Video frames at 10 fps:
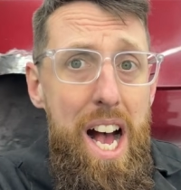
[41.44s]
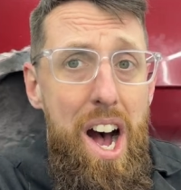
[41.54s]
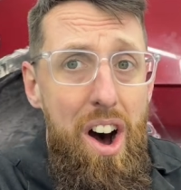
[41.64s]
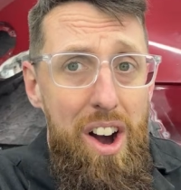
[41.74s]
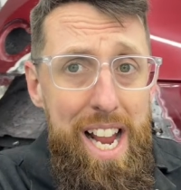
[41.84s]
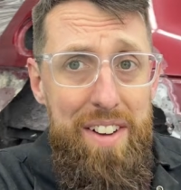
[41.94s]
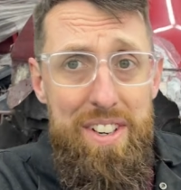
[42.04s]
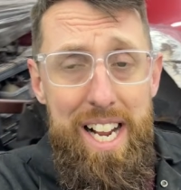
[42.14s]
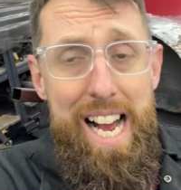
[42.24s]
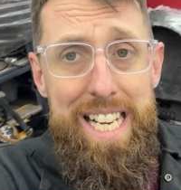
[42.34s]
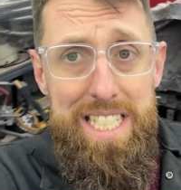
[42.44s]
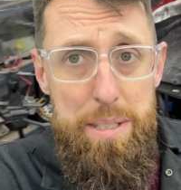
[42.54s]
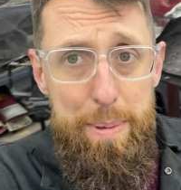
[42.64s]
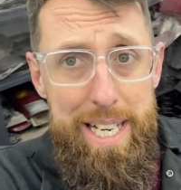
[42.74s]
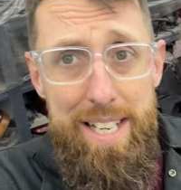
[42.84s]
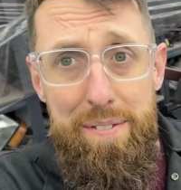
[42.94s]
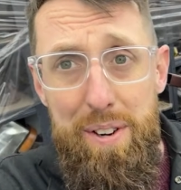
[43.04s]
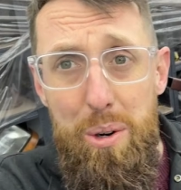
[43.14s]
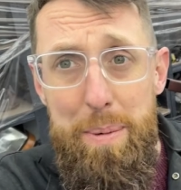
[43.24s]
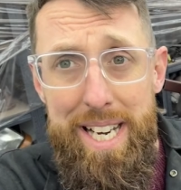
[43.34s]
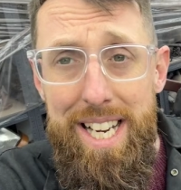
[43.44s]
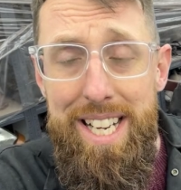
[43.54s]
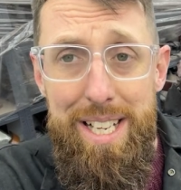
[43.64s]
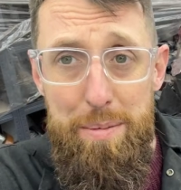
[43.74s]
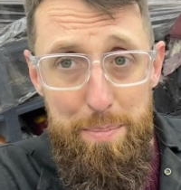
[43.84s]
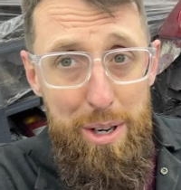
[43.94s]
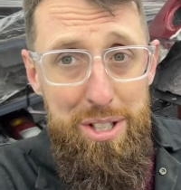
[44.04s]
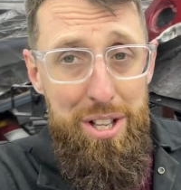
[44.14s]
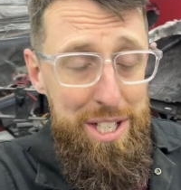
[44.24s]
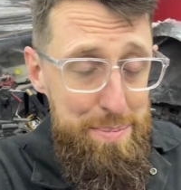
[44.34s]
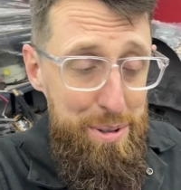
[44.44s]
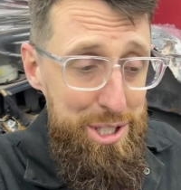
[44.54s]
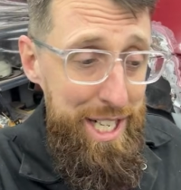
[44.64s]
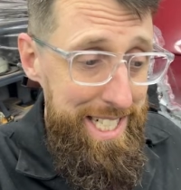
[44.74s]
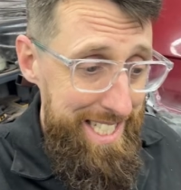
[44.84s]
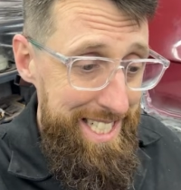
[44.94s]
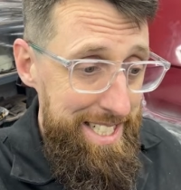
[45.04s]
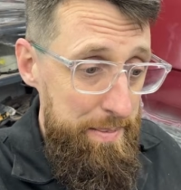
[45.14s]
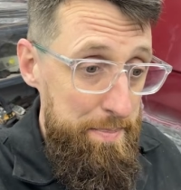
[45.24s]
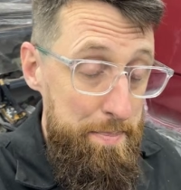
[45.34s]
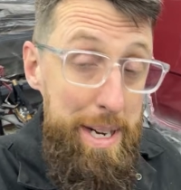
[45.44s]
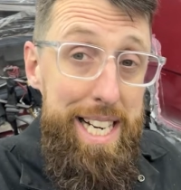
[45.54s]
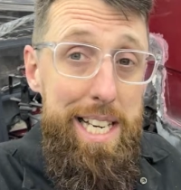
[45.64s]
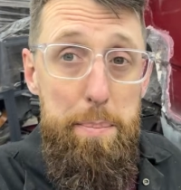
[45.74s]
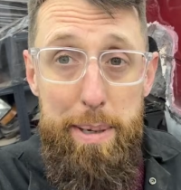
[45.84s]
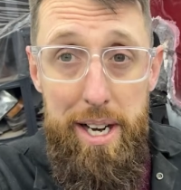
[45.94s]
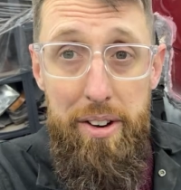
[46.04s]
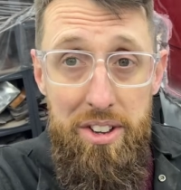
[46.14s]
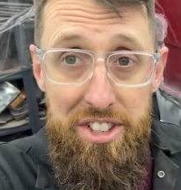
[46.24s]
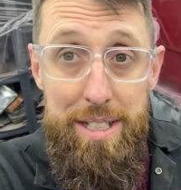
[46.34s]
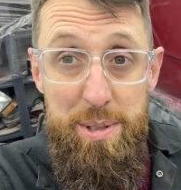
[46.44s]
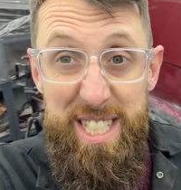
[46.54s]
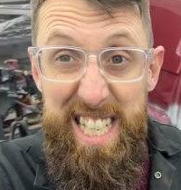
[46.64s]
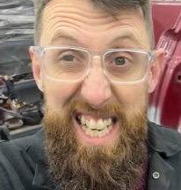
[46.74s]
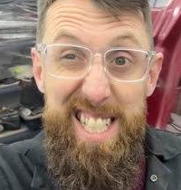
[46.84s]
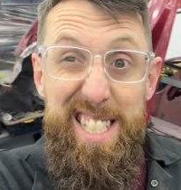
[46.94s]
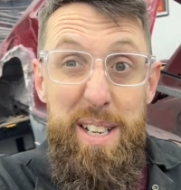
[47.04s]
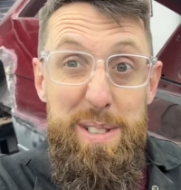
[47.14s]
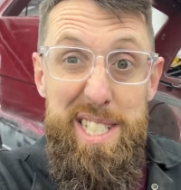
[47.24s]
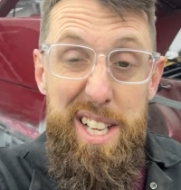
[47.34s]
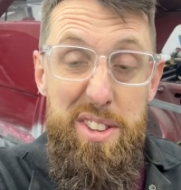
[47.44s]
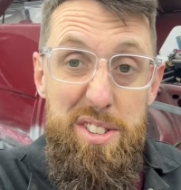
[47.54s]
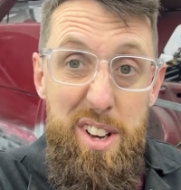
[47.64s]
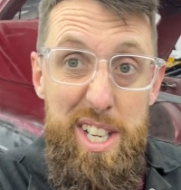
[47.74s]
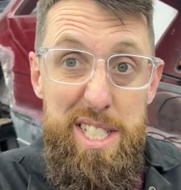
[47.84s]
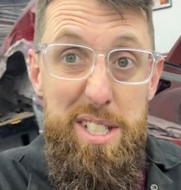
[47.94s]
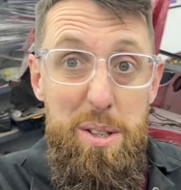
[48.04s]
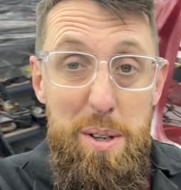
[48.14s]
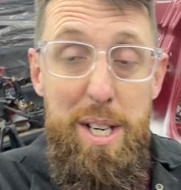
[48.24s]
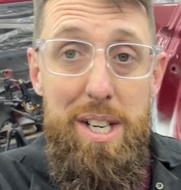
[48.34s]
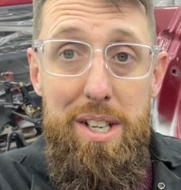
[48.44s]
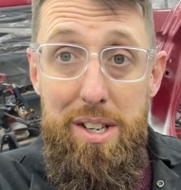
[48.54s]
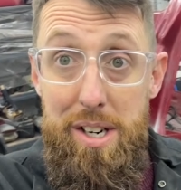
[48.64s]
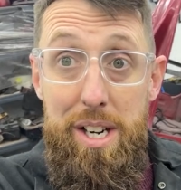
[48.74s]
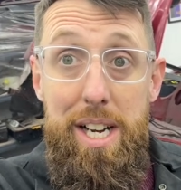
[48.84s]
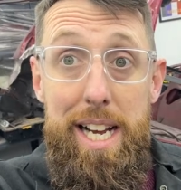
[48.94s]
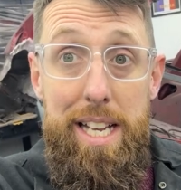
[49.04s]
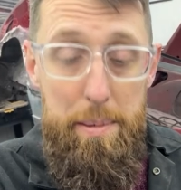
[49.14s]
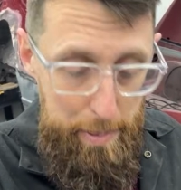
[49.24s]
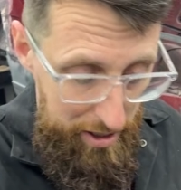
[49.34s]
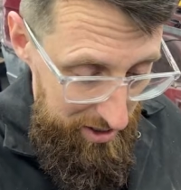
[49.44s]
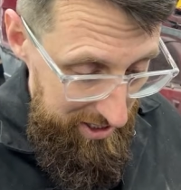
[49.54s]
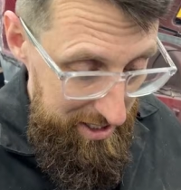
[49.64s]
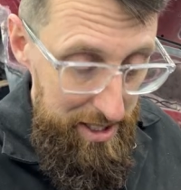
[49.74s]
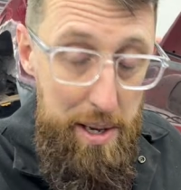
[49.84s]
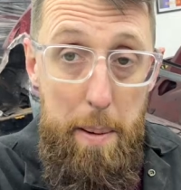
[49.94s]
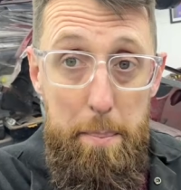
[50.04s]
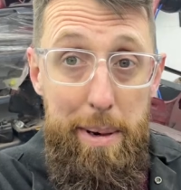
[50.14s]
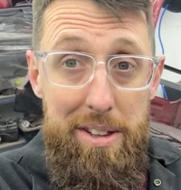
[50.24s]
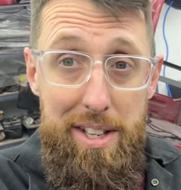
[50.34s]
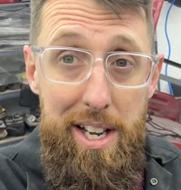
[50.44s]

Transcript: I haven't actually been filming most of this project, mainly because it was exactly the same as the other side. So in the past month and a